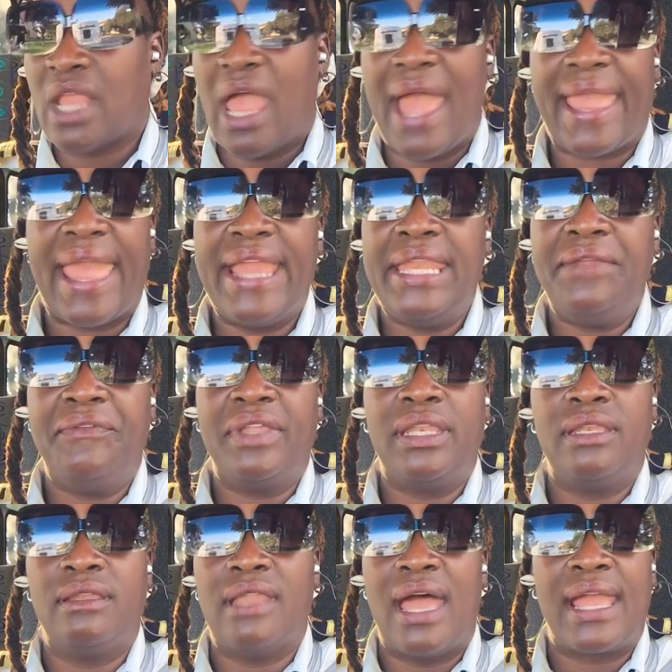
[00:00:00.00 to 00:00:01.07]
I can't
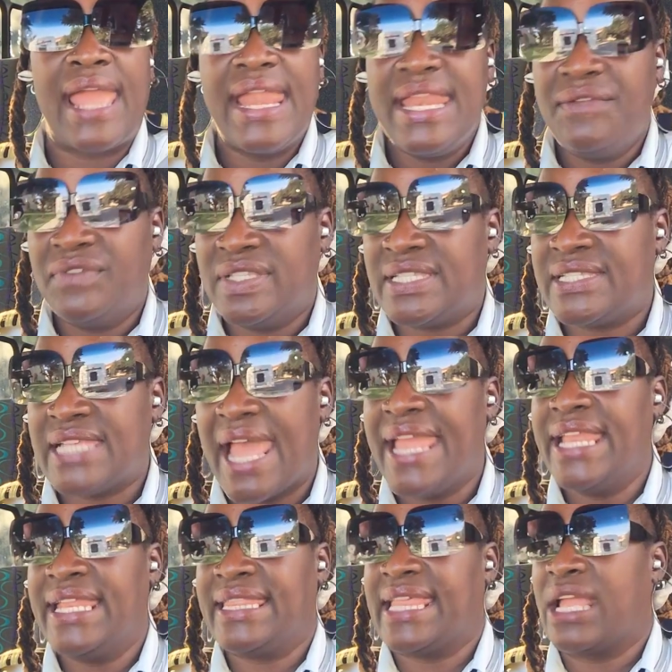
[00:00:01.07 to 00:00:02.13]
even say
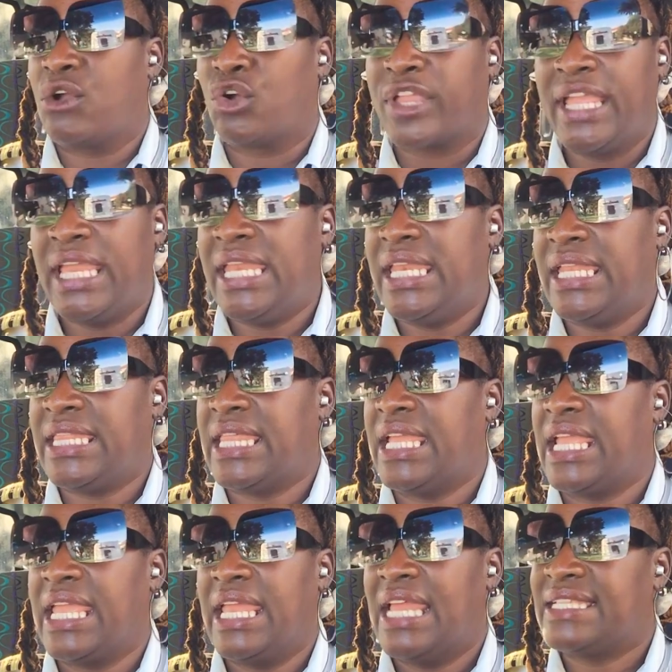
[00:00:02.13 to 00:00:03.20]
anything or get
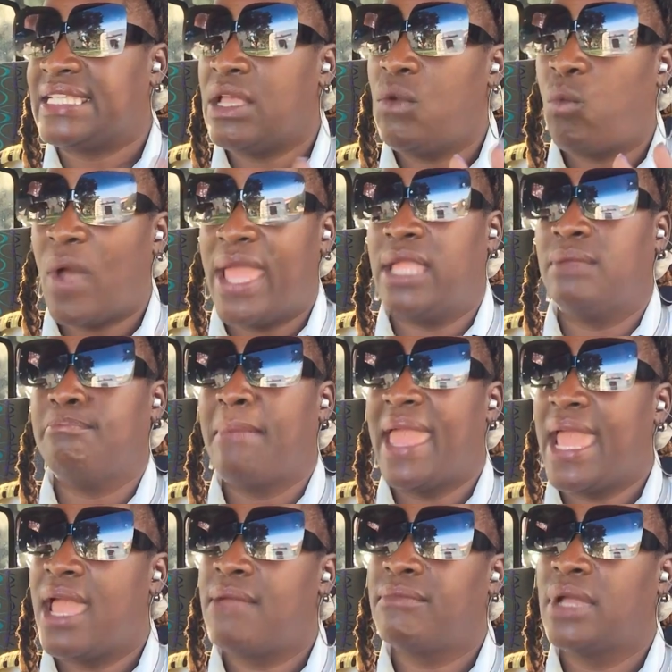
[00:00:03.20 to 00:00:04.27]
anything in. I said, wait,
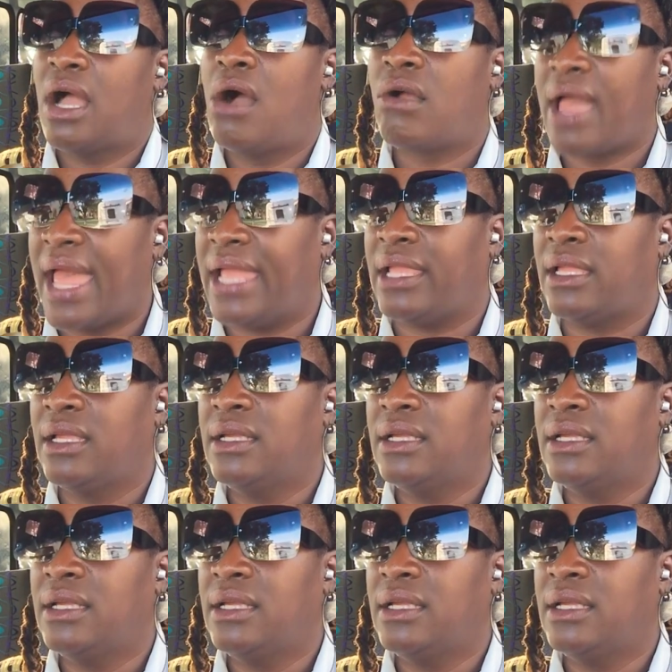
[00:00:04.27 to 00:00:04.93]
ma'am, okay.